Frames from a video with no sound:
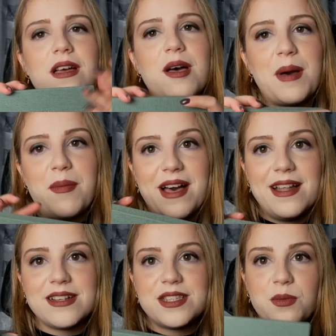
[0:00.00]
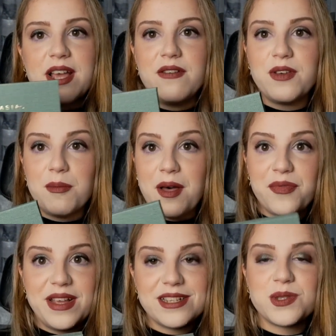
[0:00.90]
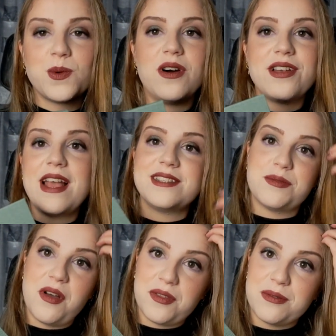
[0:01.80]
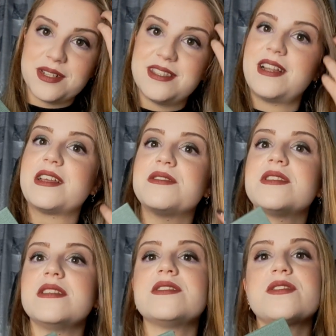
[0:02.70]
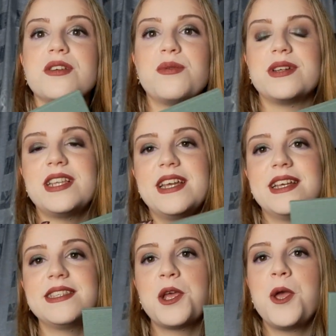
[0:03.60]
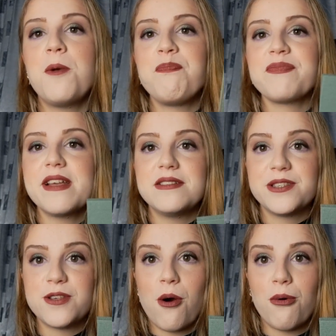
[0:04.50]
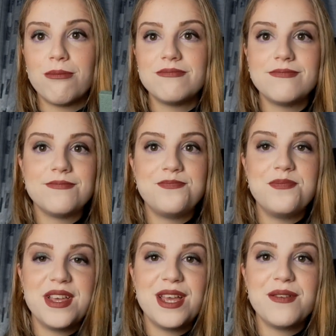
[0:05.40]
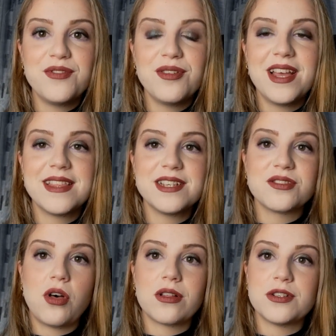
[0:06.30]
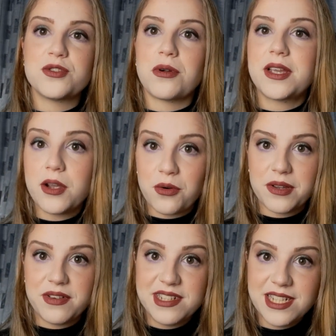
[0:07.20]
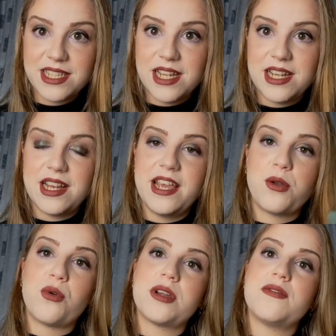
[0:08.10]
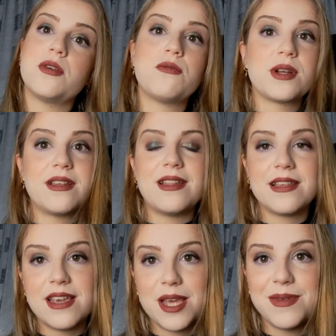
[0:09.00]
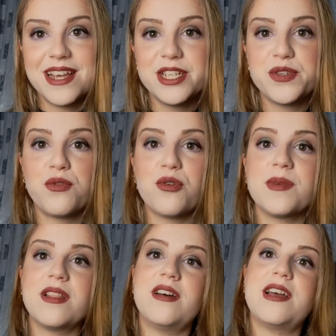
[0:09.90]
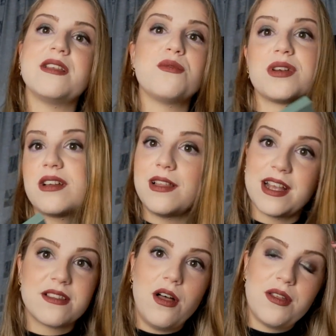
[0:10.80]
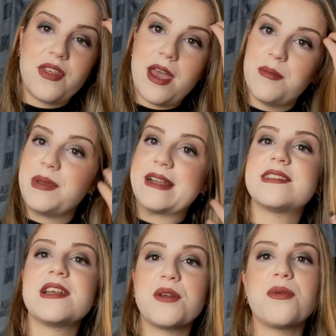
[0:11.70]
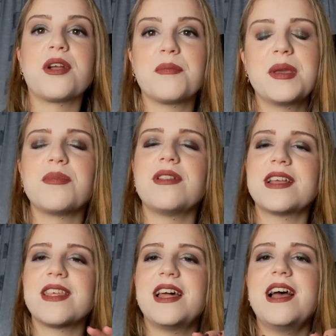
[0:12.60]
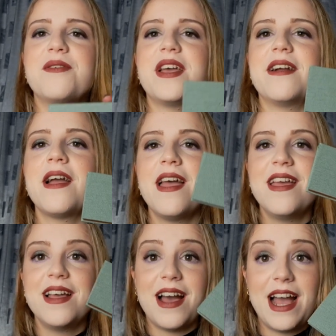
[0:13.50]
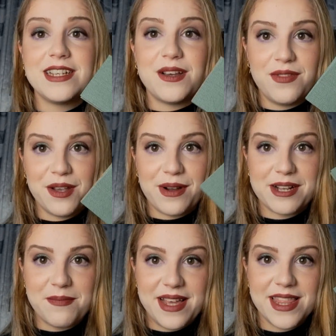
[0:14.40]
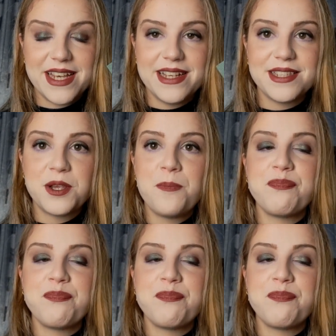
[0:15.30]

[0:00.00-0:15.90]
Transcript: about palettes the way I feel about this one and some other ones that I used in this 31 days. So if you like this color story, or if you're interested in it, or if you really like the ABH formula and you want to collect all of them, because I know there are people like that out there, I definitely recommend this.